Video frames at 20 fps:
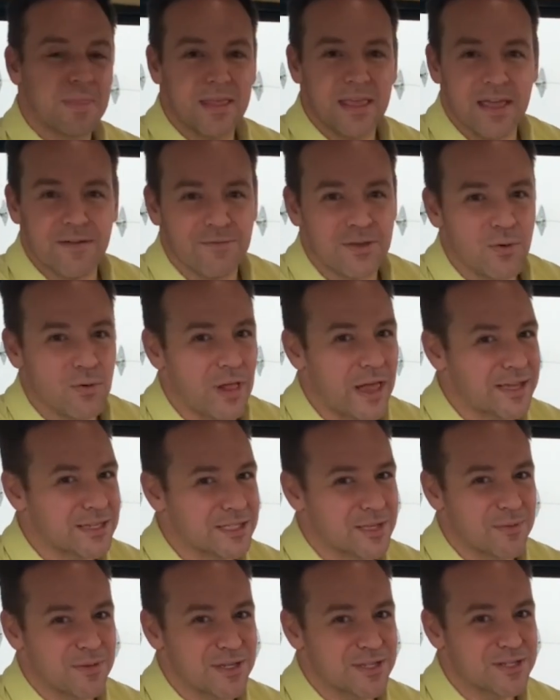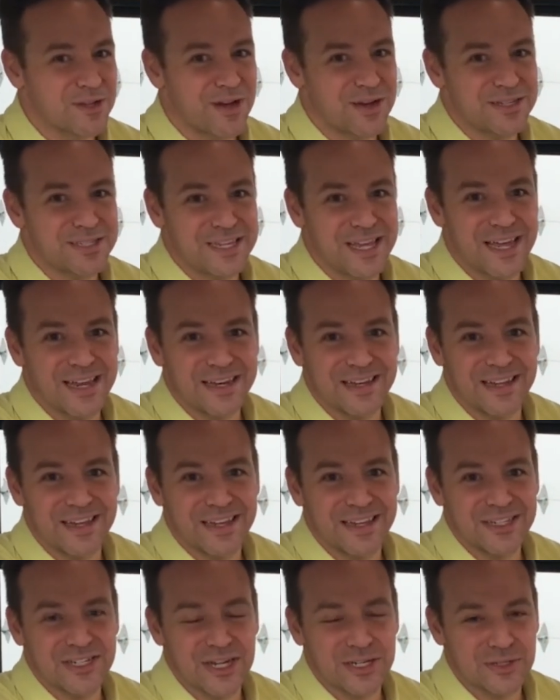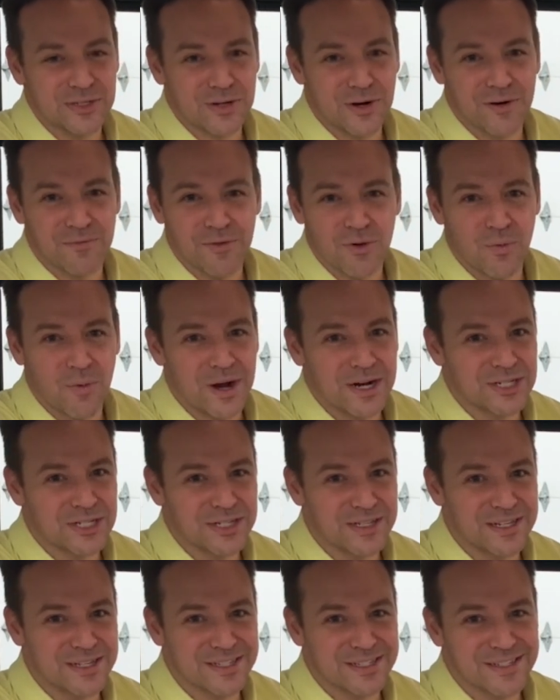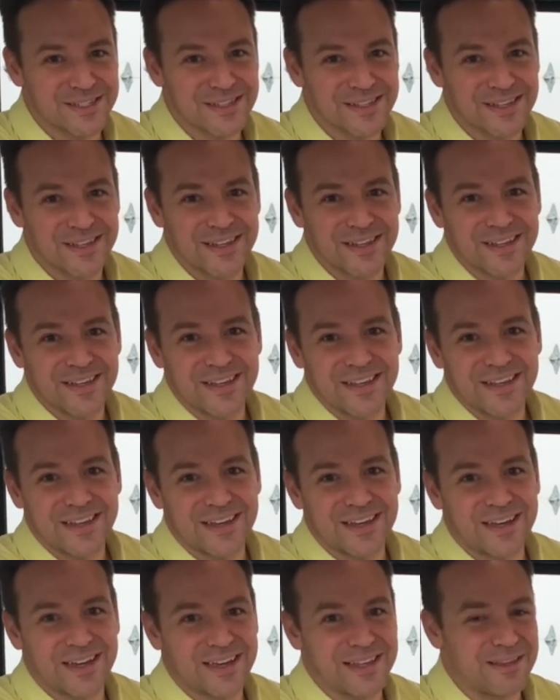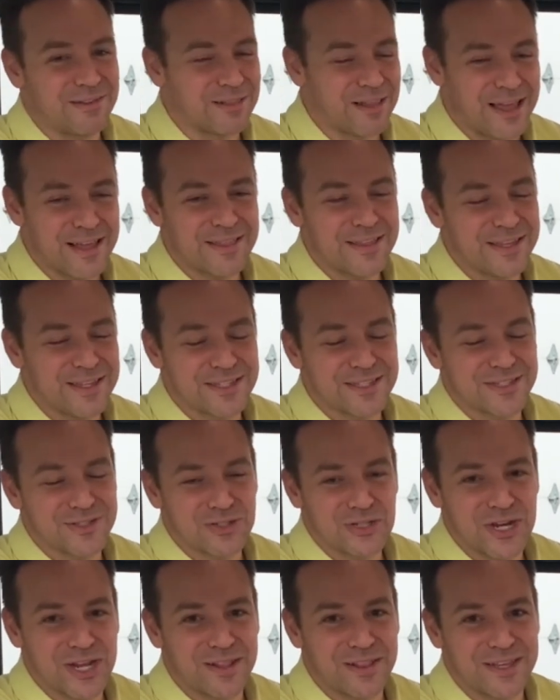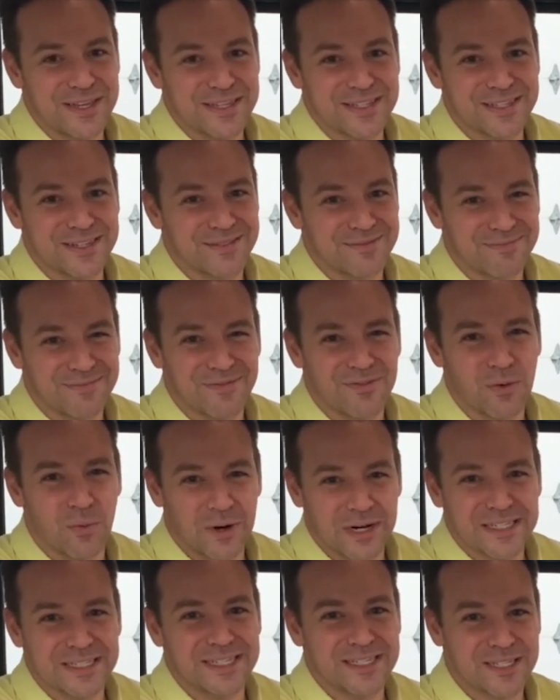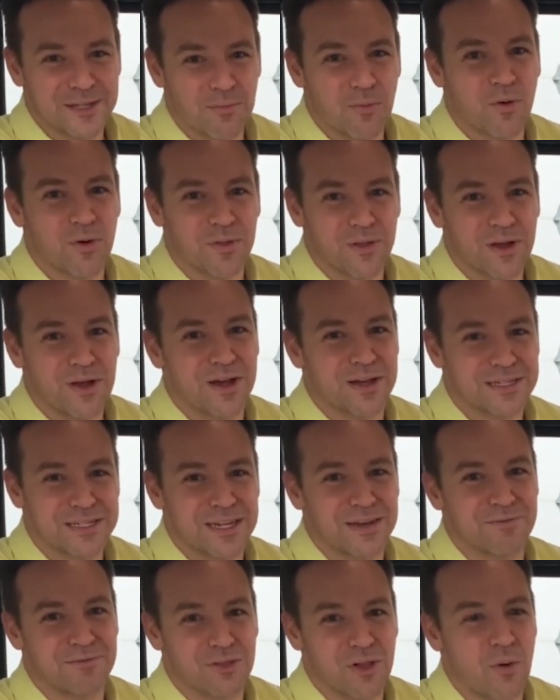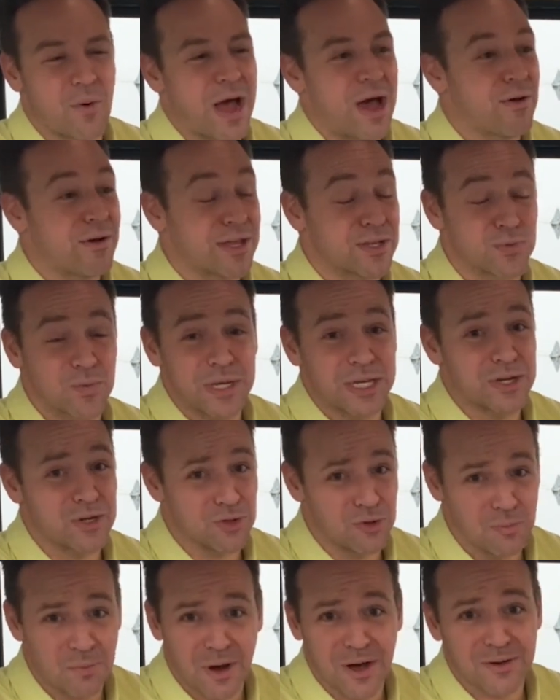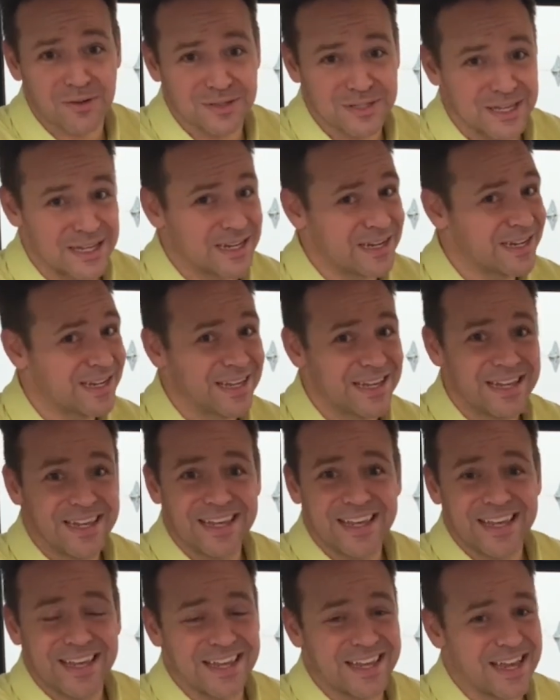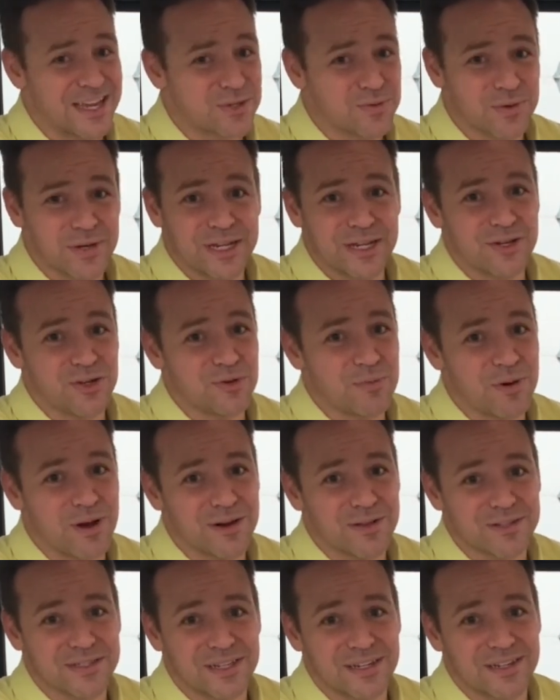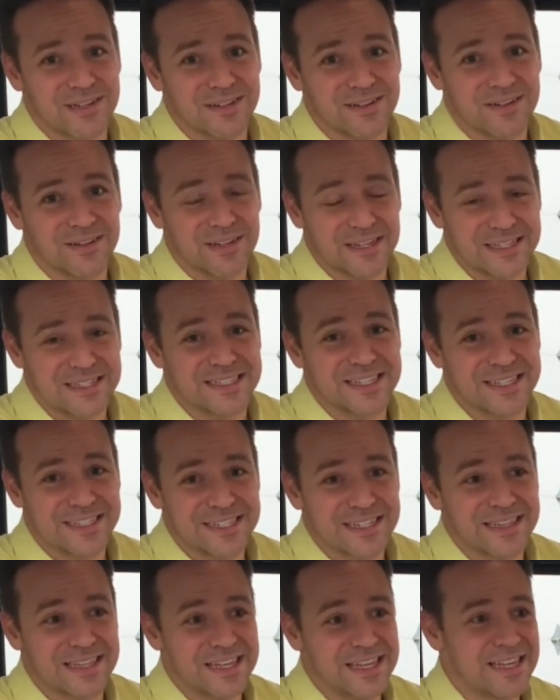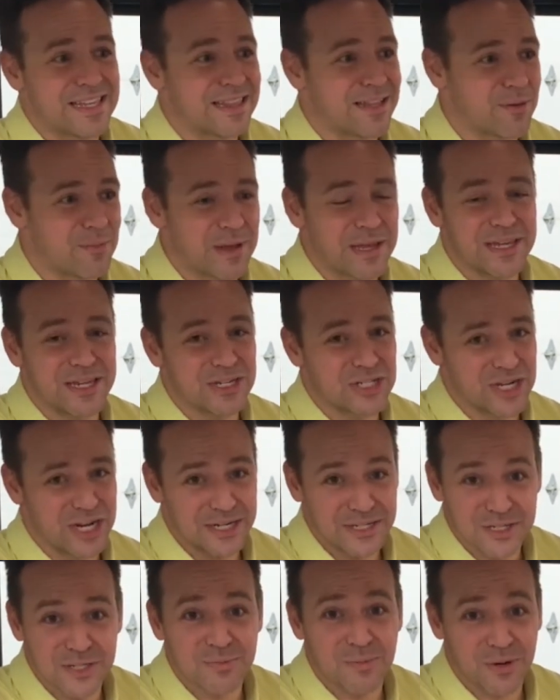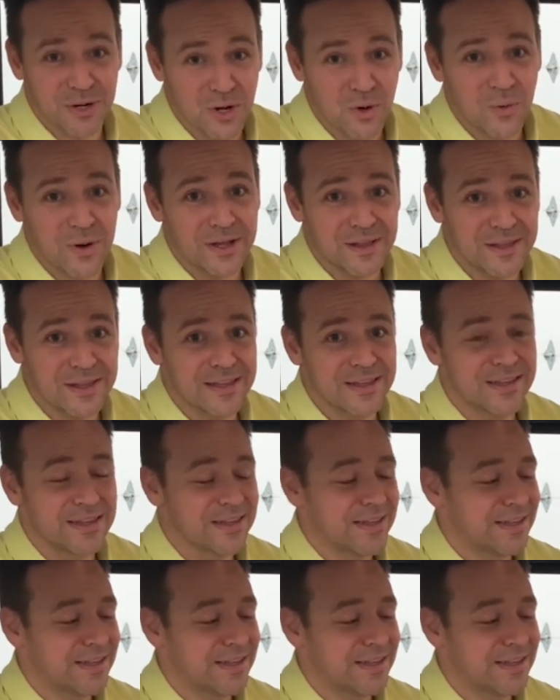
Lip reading: If you like some of this content, and chances are if you're watching this, you like these ChangLis, and if you want to see some more of the content flow out as we get new models in, and guys, we're getting new models in consistently, and they're making changes pretty quickly.